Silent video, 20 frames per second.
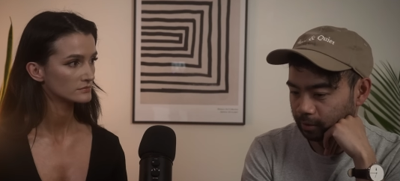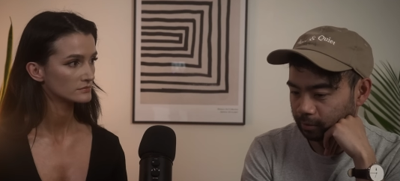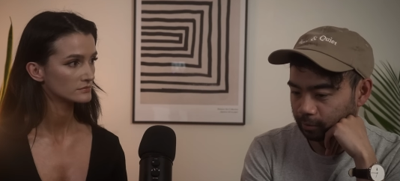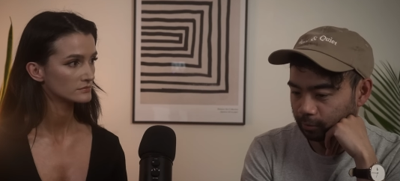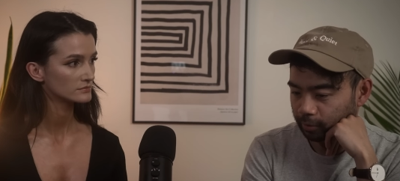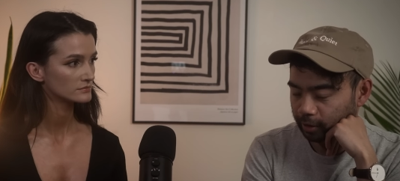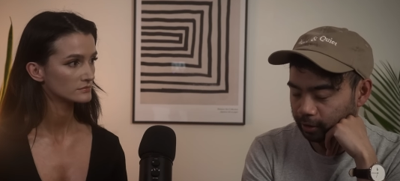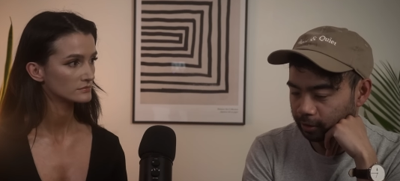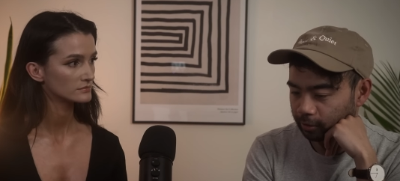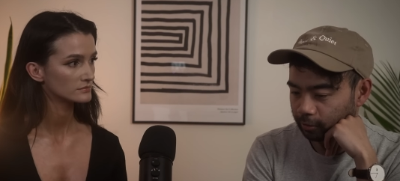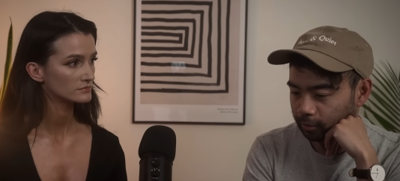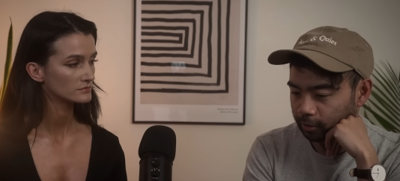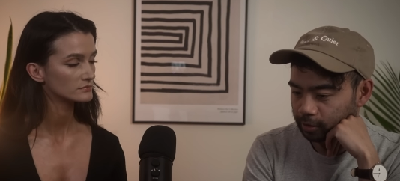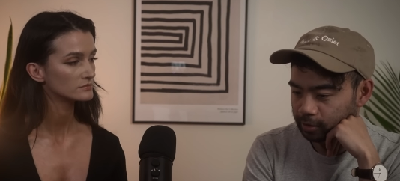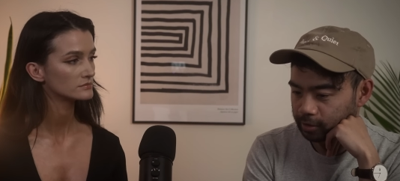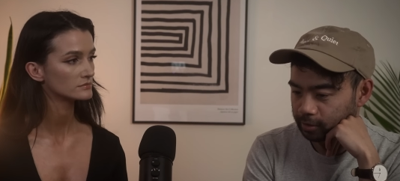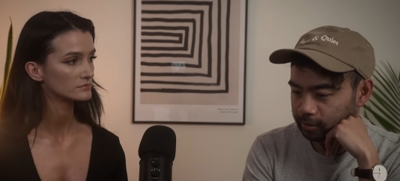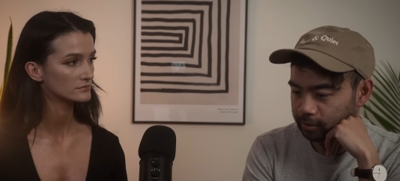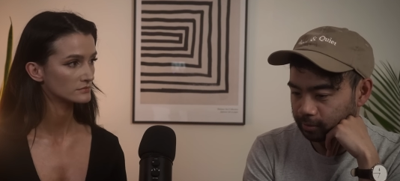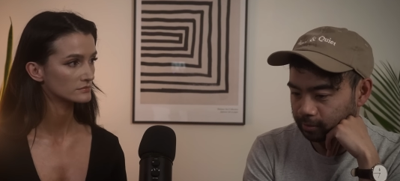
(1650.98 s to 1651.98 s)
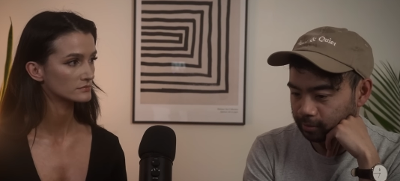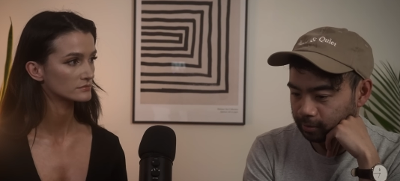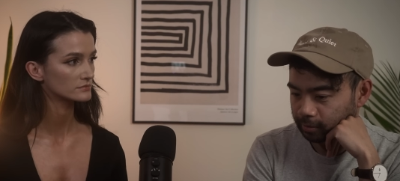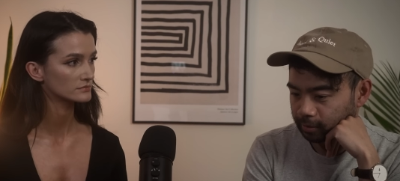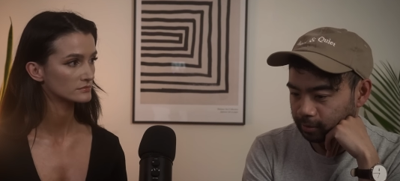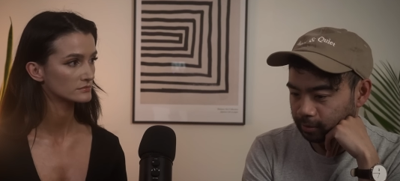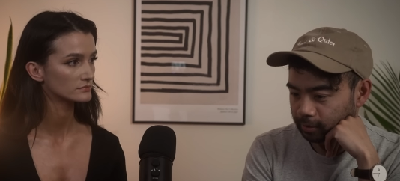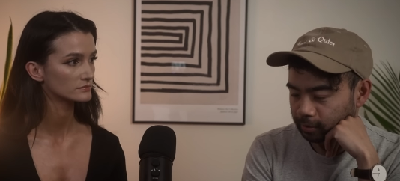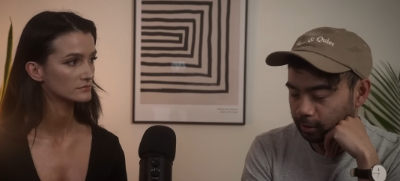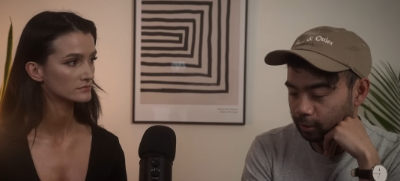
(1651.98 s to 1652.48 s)
Speaker 1: reggae artist
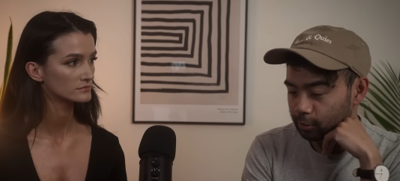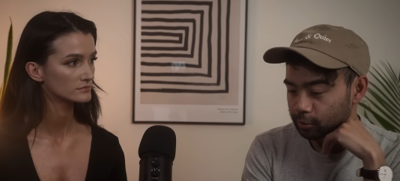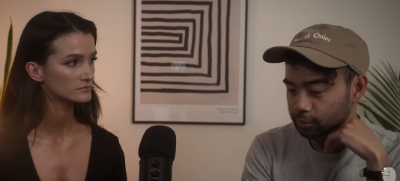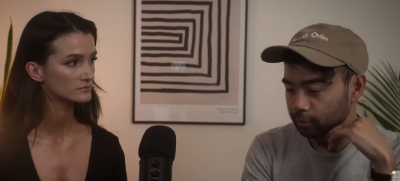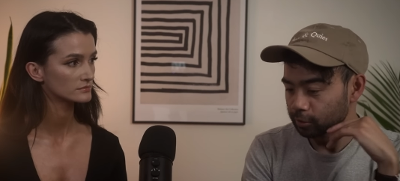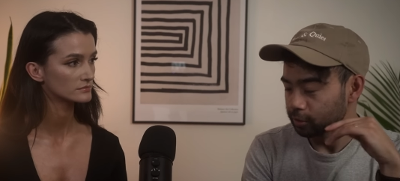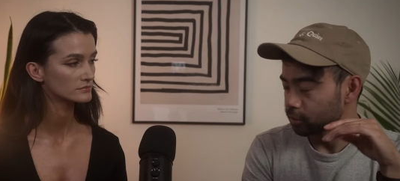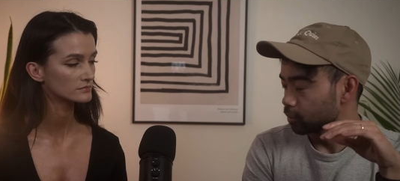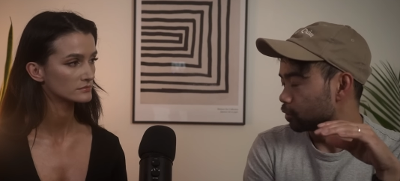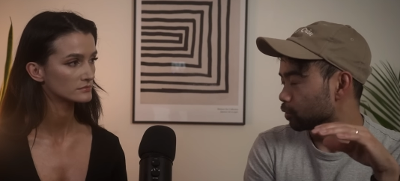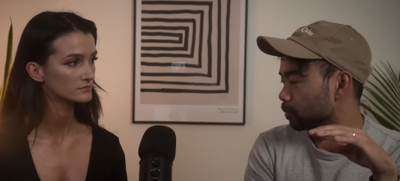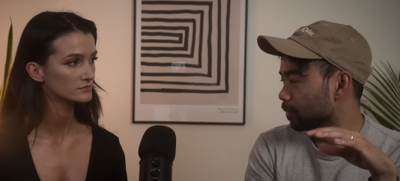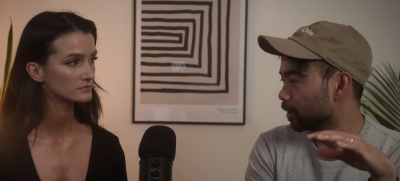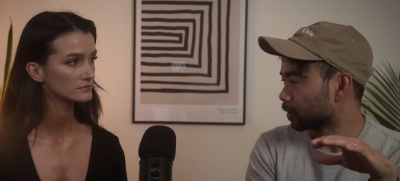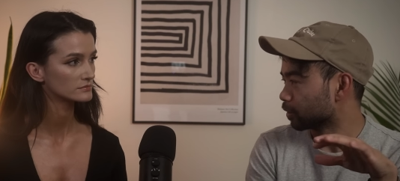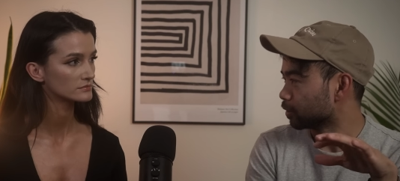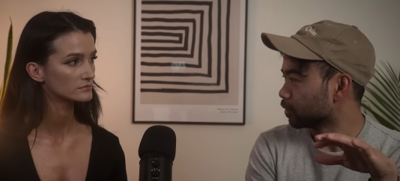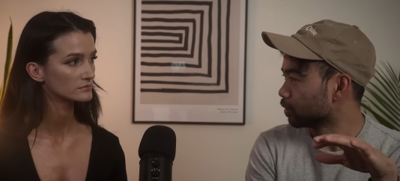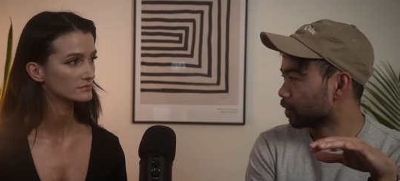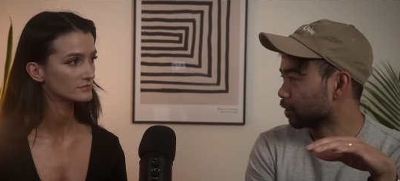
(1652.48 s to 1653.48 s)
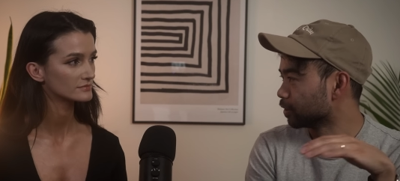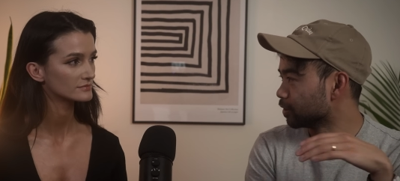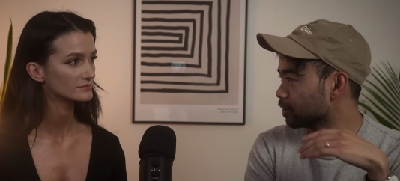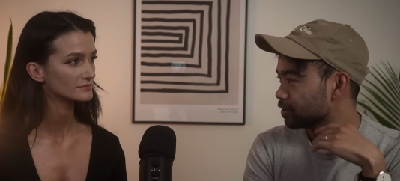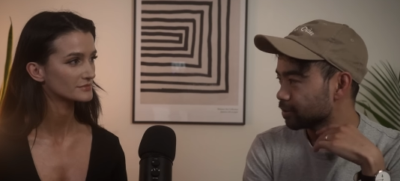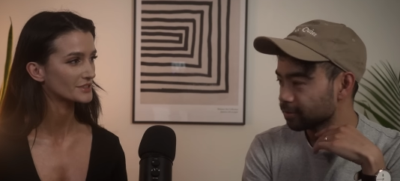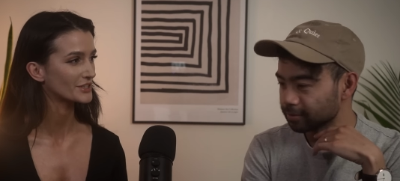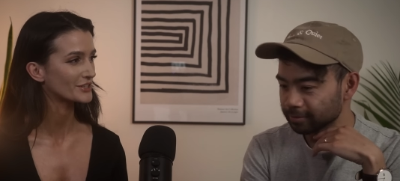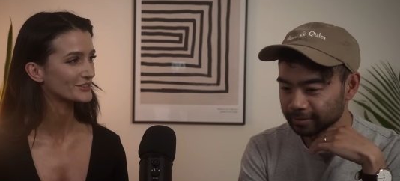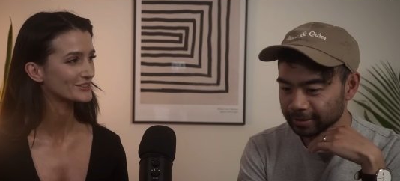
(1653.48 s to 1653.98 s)
mm-hmm. that I used to listen to back in the
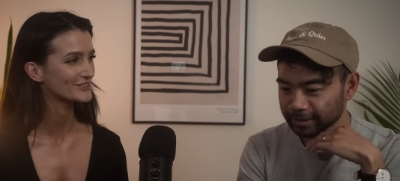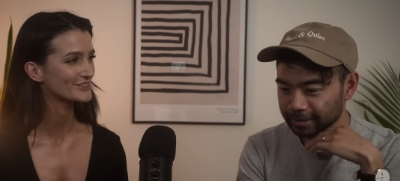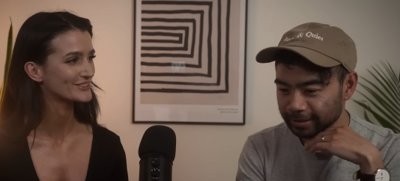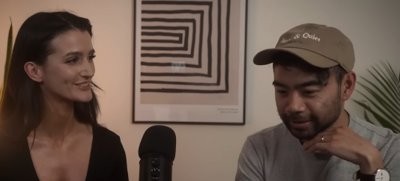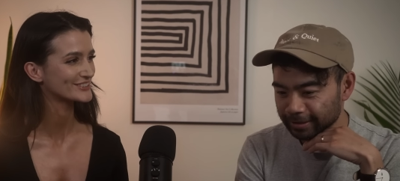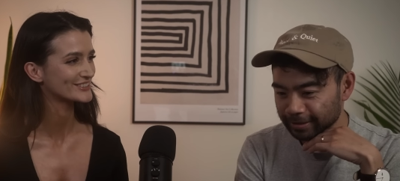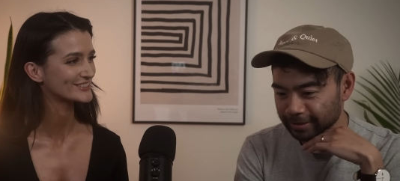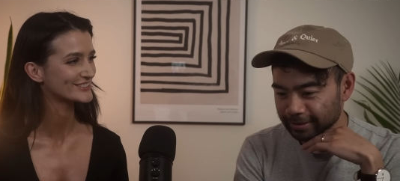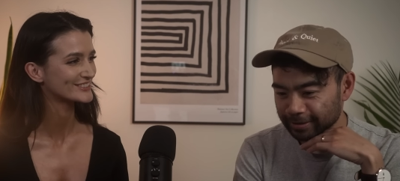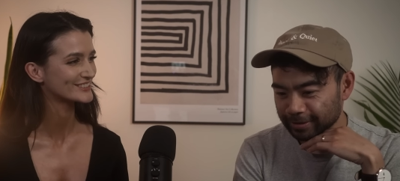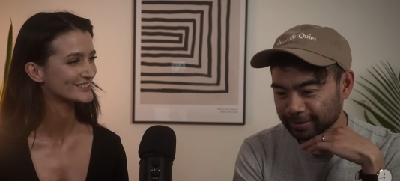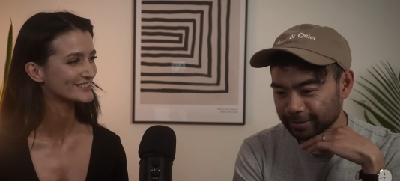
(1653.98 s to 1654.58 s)
90s.